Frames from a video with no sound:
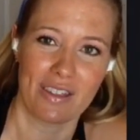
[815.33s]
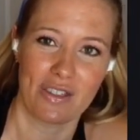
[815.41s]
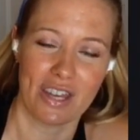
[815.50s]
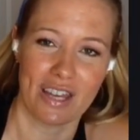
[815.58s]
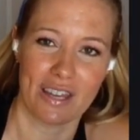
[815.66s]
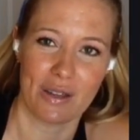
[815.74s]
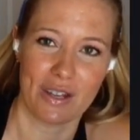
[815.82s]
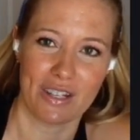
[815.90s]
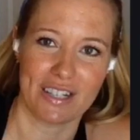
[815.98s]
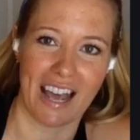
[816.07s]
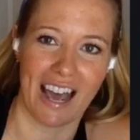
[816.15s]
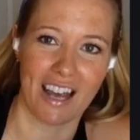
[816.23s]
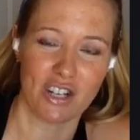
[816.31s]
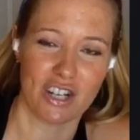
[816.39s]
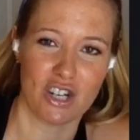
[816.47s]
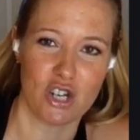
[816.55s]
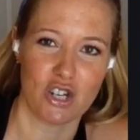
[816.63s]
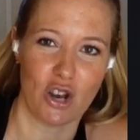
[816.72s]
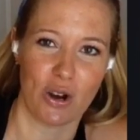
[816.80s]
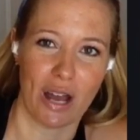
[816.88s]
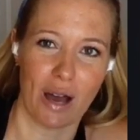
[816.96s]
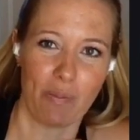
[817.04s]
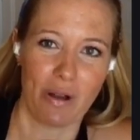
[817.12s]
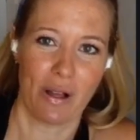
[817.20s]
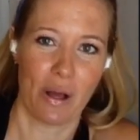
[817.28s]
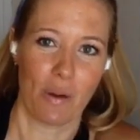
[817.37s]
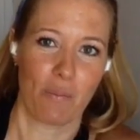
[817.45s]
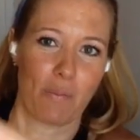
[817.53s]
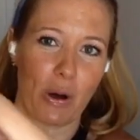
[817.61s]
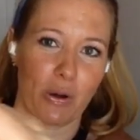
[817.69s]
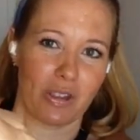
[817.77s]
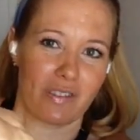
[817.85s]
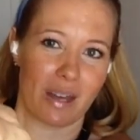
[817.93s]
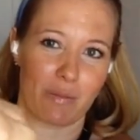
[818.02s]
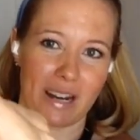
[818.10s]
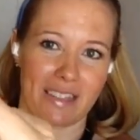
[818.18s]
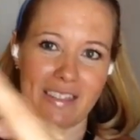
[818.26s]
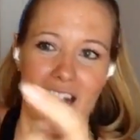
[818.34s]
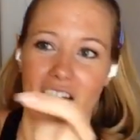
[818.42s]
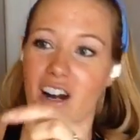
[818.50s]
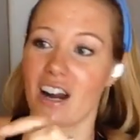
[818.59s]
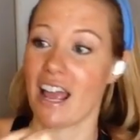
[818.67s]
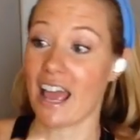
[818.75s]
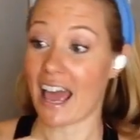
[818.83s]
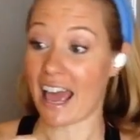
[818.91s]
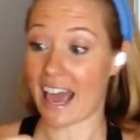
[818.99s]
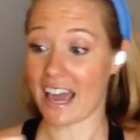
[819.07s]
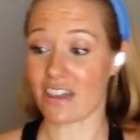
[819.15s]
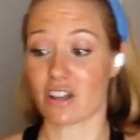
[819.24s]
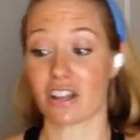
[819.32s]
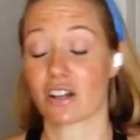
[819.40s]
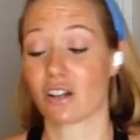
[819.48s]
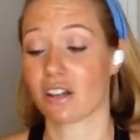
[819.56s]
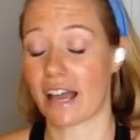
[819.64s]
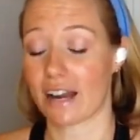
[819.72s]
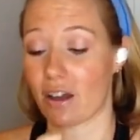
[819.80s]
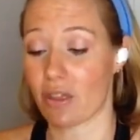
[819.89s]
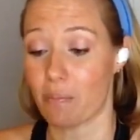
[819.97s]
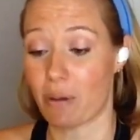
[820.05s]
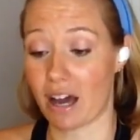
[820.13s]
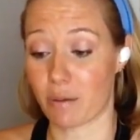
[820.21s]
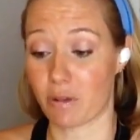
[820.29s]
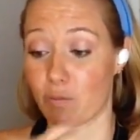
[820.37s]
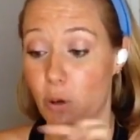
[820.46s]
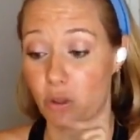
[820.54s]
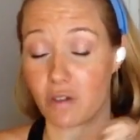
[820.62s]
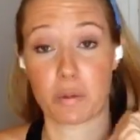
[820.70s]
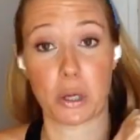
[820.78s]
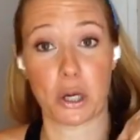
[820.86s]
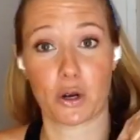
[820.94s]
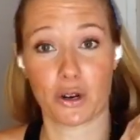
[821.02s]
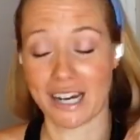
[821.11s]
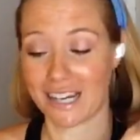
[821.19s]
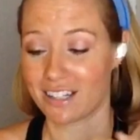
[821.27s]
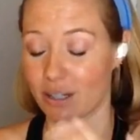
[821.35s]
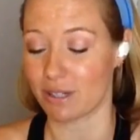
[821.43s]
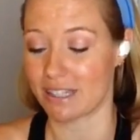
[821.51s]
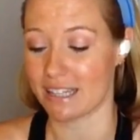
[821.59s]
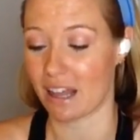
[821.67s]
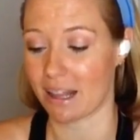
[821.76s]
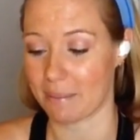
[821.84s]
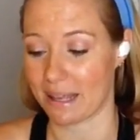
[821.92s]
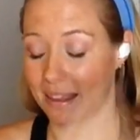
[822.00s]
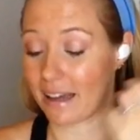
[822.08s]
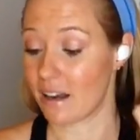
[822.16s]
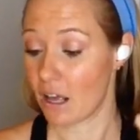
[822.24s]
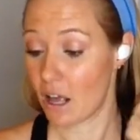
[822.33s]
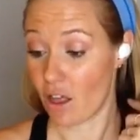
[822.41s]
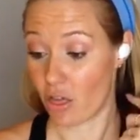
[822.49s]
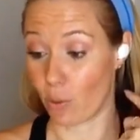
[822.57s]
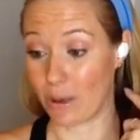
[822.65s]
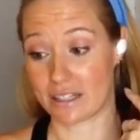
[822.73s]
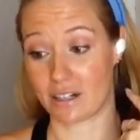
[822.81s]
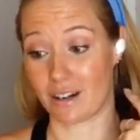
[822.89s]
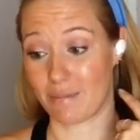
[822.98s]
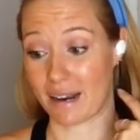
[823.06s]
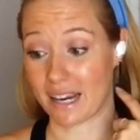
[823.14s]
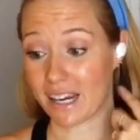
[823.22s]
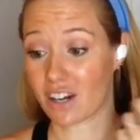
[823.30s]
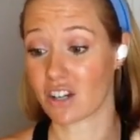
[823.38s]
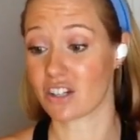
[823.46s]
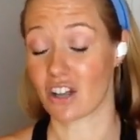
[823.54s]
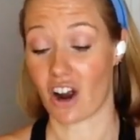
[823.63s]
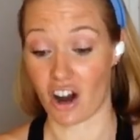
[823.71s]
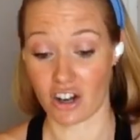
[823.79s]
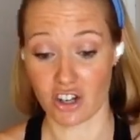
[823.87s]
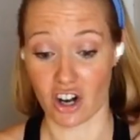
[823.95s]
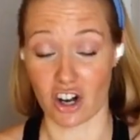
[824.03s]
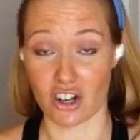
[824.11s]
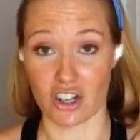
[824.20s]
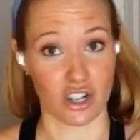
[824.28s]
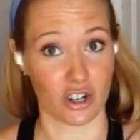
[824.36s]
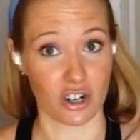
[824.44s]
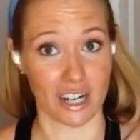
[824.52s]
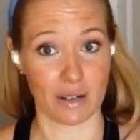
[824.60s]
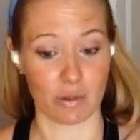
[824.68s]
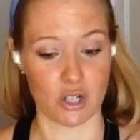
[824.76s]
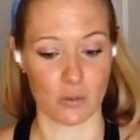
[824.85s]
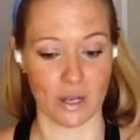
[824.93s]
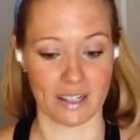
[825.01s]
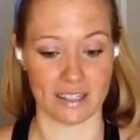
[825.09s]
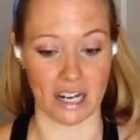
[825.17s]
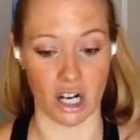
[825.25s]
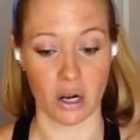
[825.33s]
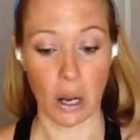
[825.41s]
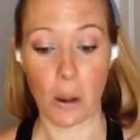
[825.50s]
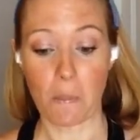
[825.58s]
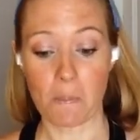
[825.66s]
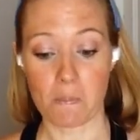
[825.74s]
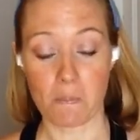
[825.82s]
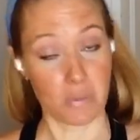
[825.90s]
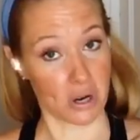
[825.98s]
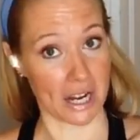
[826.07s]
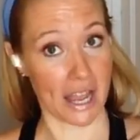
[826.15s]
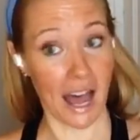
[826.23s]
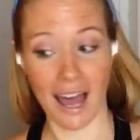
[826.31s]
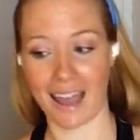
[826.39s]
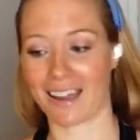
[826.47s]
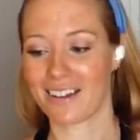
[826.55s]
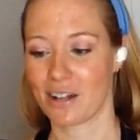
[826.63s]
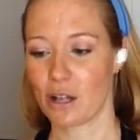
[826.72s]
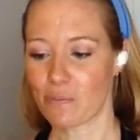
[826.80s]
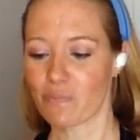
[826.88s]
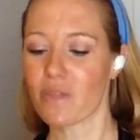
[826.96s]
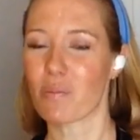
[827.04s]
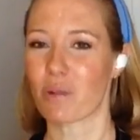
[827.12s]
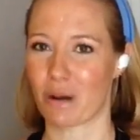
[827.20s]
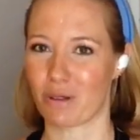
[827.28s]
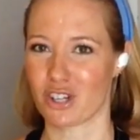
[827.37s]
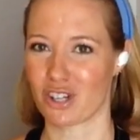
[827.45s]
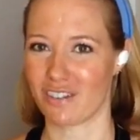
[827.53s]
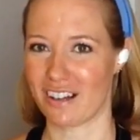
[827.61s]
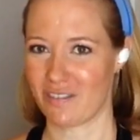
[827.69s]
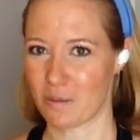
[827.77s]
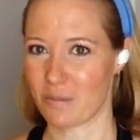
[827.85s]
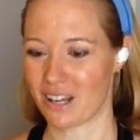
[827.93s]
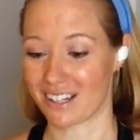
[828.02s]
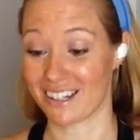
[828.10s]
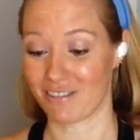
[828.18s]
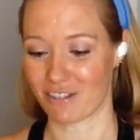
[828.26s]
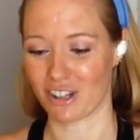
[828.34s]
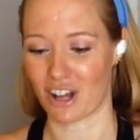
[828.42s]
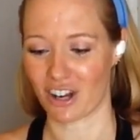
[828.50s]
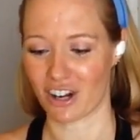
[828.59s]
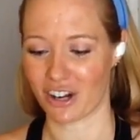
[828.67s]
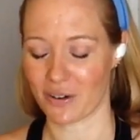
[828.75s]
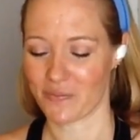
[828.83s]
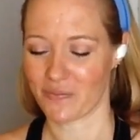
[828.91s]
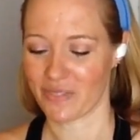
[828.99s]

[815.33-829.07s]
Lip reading: the dash has showed up, both of them right there, and the little light on the bottom of both of them are green. So it's telling me that the ones that are in my ears are charged to green, which means they're pretty high. Probably should have left them plugged in for longer.